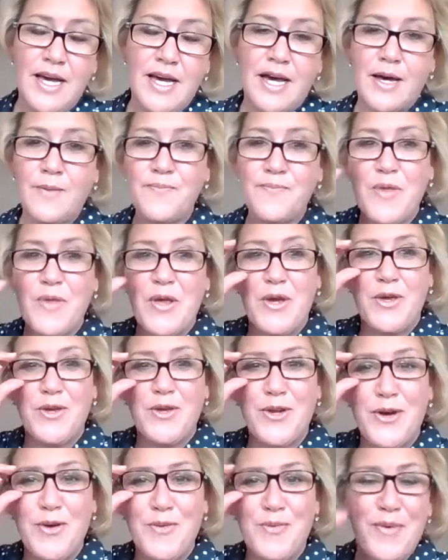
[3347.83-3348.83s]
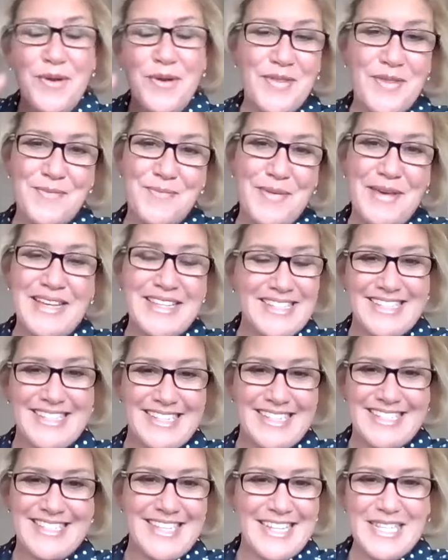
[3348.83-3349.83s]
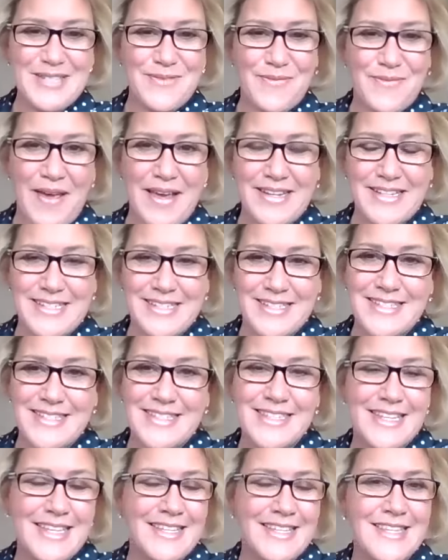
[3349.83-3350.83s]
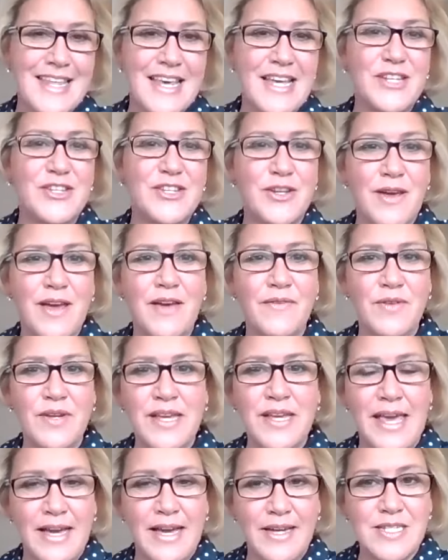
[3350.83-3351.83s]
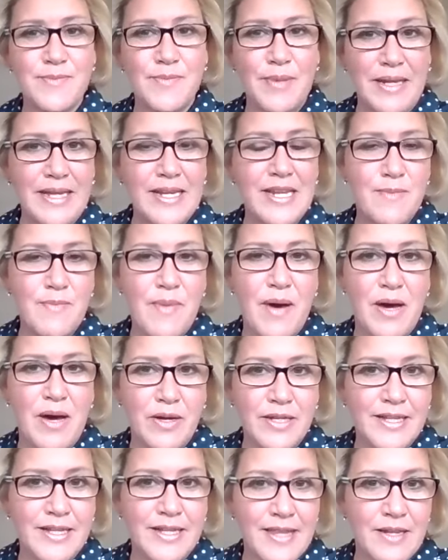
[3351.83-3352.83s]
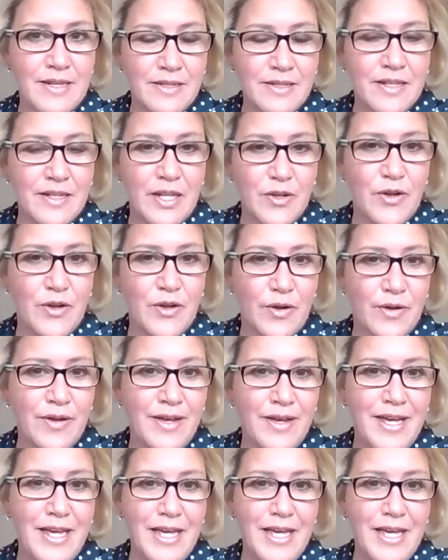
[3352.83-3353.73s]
Um, you know, one of the biggest success factors is that you have an accountability partner that, you know,